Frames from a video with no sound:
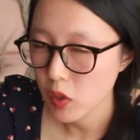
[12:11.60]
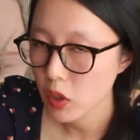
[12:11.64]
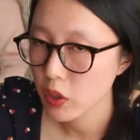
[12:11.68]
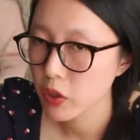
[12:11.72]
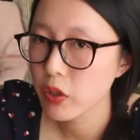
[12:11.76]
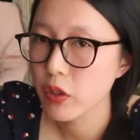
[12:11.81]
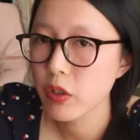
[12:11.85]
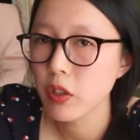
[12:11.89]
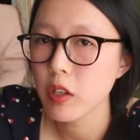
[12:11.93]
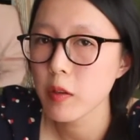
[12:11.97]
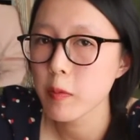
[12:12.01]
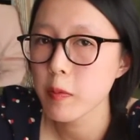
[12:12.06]

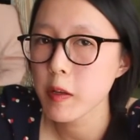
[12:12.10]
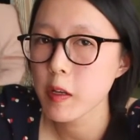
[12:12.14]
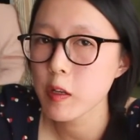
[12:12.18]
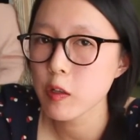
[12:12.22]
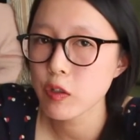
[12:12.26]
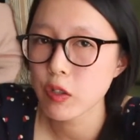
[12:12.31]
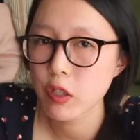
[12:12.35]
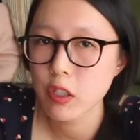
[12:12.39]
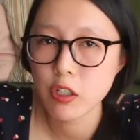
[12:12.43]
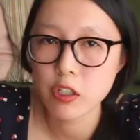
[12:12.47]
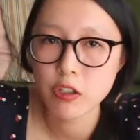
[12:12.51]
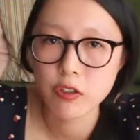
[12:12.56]
you could be
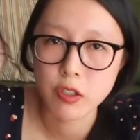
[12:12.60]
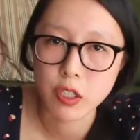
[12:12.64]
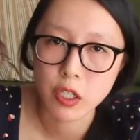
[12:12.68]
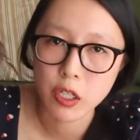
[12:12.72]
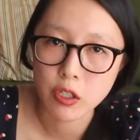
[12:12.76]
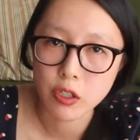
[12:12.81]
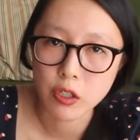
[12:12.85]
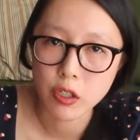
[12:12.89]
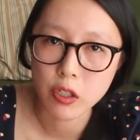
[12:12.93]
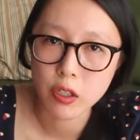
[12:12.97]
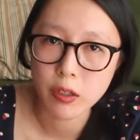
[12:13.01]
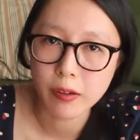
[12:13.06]

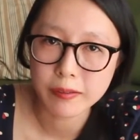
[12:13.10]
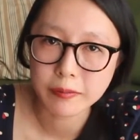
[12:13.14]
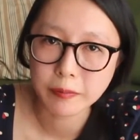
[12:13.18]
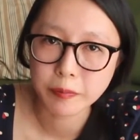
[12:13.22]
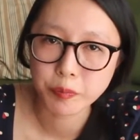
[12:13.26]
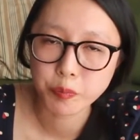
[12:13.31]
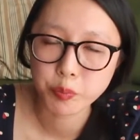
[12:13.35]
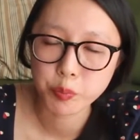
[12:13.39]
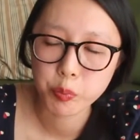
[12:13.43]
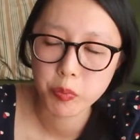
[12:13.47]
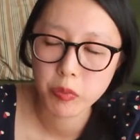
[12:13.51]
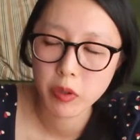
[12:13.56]
transgender
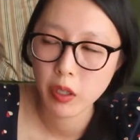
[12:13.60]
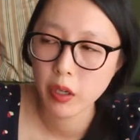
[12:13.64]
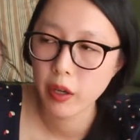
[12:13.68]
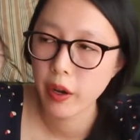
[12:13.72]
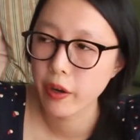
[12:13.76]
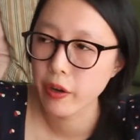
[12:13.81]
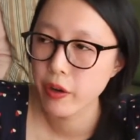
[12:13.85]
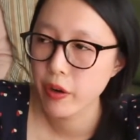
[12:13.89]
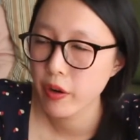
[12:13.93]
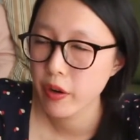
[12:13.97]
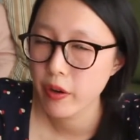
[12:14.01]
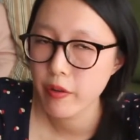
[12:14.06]

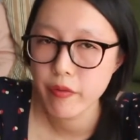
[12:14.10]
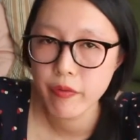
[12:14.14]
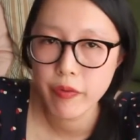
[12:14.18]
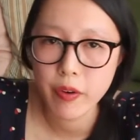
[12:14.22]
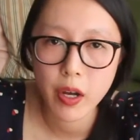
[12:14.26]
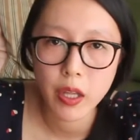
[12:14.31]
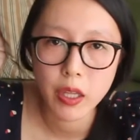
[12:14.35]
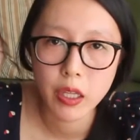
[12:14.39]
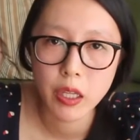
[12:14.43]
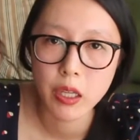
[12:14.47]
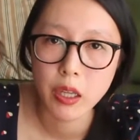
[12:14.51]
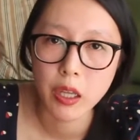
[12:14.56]
and you can
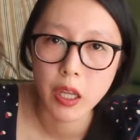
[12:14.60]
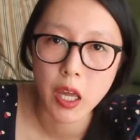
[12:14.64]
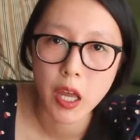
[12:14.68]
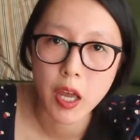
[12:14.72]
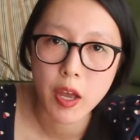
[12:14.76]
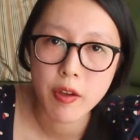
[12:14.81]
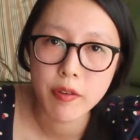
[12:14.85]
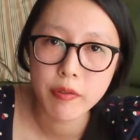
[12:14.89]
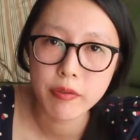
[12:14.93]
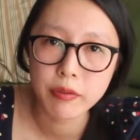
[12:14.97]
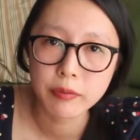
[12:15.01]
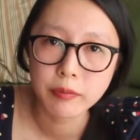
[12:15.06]
fall in
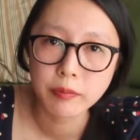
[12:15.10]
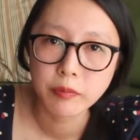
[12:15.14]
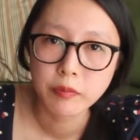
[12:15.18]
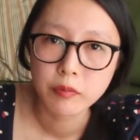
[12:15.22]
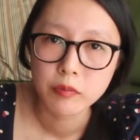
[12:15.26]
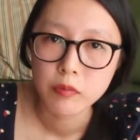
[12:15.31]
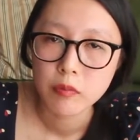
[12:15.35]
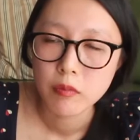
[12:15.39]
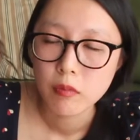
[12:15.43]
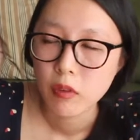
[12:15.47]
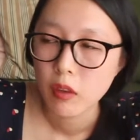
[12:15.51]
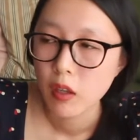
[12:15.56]
love
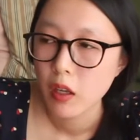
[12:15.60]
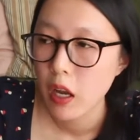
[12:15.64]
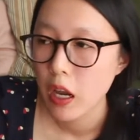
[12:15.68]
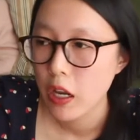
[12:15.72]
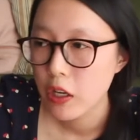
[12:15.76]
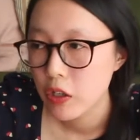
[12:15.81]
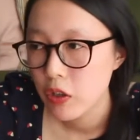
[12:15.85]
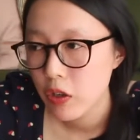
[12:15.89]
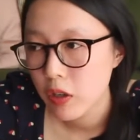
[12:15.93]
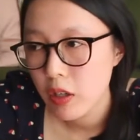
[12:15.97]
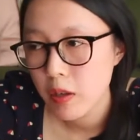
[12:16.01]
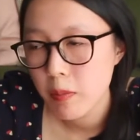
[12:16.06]

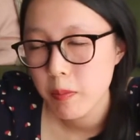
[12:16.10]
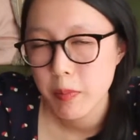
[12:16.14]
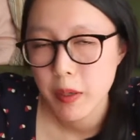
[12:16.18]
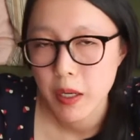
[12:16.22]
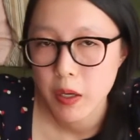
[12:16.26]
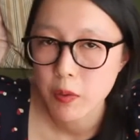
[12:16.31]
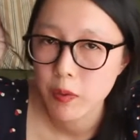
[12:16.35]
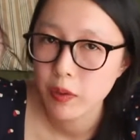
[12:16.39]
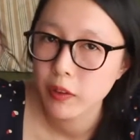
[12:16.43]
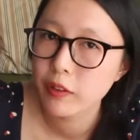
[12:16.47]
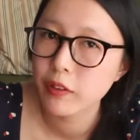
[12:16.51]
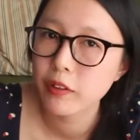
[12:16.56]
and you can be
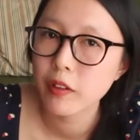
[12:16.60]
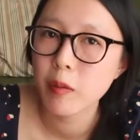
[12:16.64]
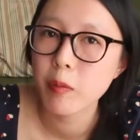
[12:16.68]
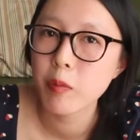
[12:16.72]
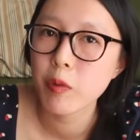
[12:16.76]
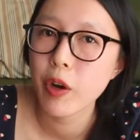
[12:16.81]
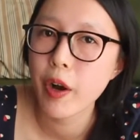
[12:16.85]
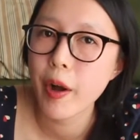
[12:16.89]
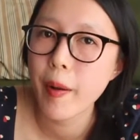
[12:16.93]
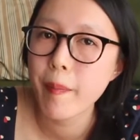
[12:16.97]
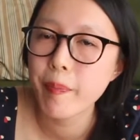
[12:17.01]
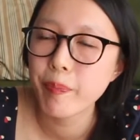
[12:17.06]
with
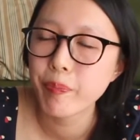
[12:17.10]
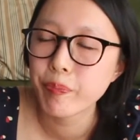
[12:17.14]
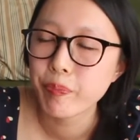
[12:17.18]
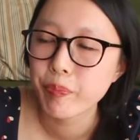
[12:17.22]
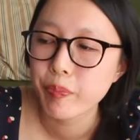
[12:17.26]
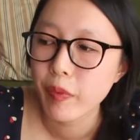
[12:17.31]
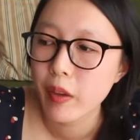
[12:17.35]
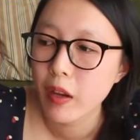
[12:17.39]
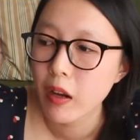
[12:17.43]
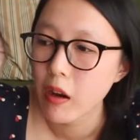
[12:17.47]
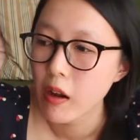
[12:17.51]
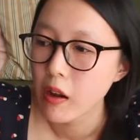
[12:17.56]
someone
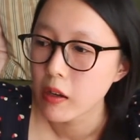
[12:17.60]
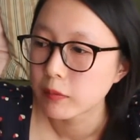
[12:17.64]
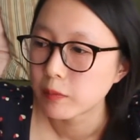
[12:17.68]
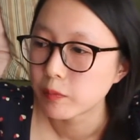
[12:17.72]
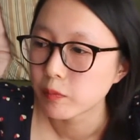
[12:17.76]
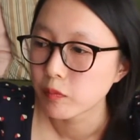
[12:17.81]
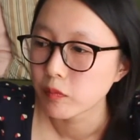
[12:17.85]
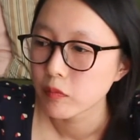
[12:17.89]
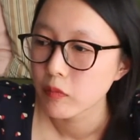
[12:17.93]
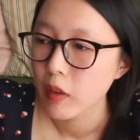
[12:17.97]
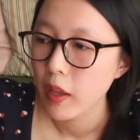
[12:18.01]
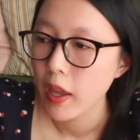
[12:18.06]

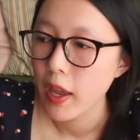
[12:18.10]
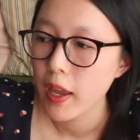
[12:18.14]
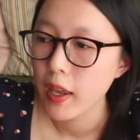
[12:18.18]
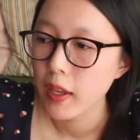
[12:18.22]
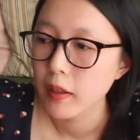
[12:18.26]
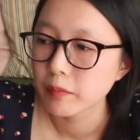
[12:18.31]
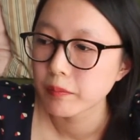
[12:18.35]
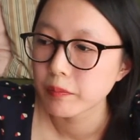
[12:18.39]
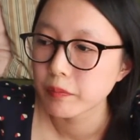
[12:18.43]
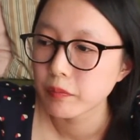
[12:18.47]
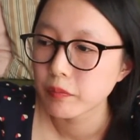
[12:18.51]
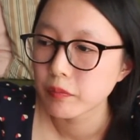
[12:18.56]

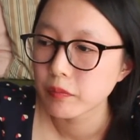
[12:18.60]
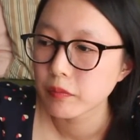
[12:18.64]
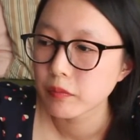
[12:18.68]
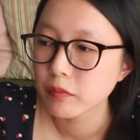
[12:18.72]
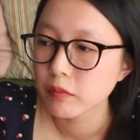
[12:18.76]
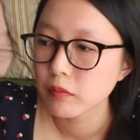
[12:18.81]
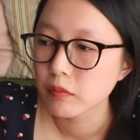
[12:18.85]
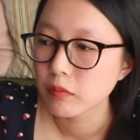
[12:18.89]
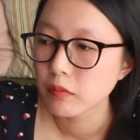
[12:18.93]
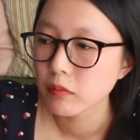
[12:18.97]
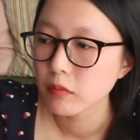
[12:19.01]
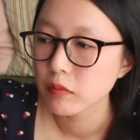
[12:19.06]
and
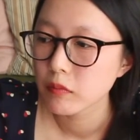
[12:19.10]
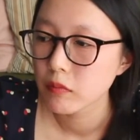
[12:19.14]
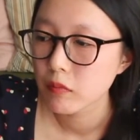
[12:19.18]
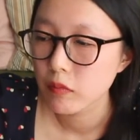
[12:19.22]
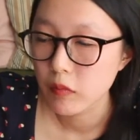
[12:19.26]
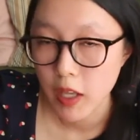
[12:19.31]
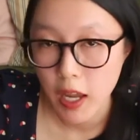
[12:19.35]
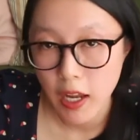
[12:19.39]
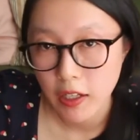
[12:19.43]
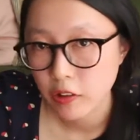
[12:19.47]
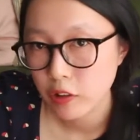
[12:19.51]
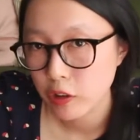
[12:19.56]

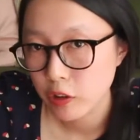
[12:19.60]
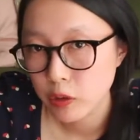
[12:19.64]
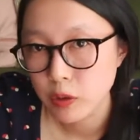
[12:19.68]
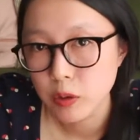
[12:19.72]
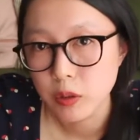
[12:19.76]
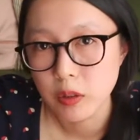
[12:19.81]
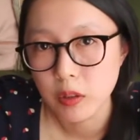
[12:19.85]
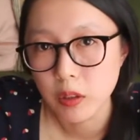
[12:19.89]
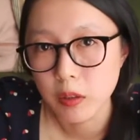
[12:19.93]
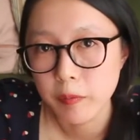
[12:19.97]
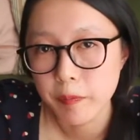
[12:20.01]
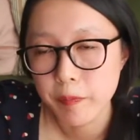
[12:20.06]
that's
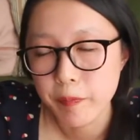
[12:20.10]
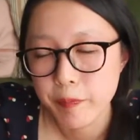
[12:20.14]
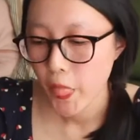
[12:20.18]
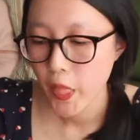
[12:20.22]
cool.